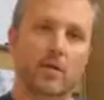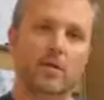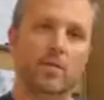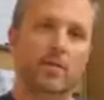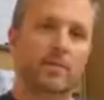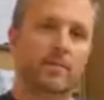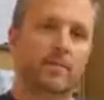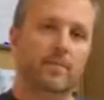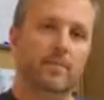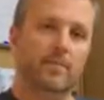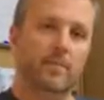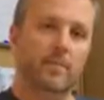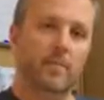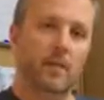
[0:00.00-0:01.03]
this one,
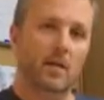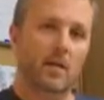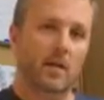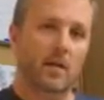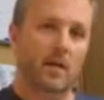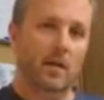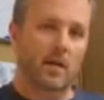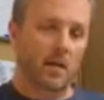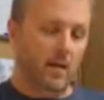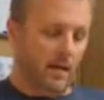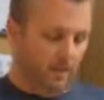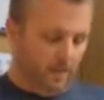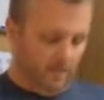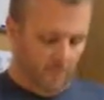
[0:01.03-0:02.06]

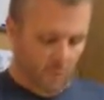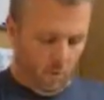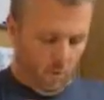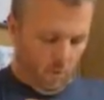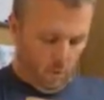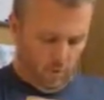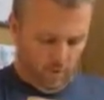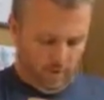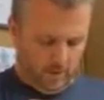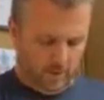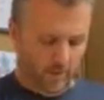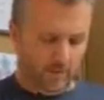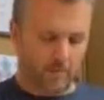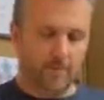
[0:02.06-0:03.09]
and 4 more on
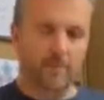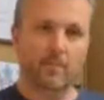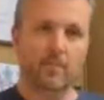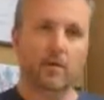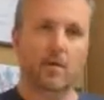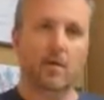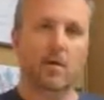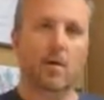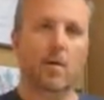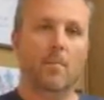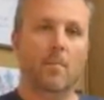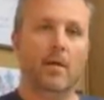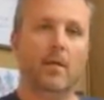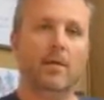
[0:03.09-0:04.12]
this one.
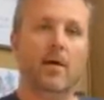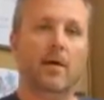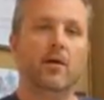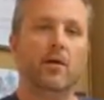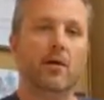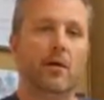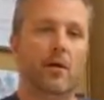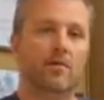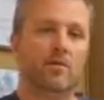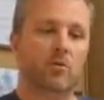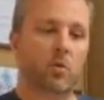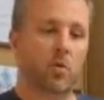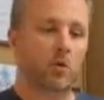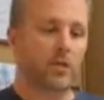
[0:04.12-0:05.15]
Beyond that, you're going to have
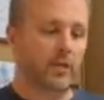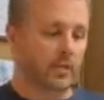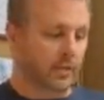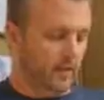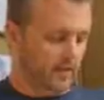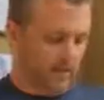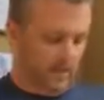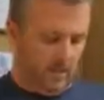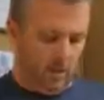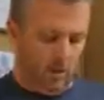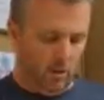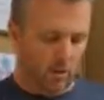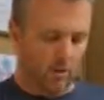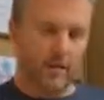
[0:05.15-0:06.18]
score sheets. They're
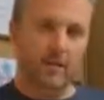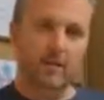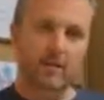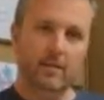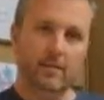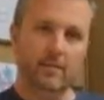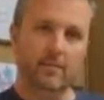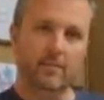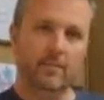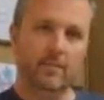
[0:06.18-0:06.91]
going to look like this: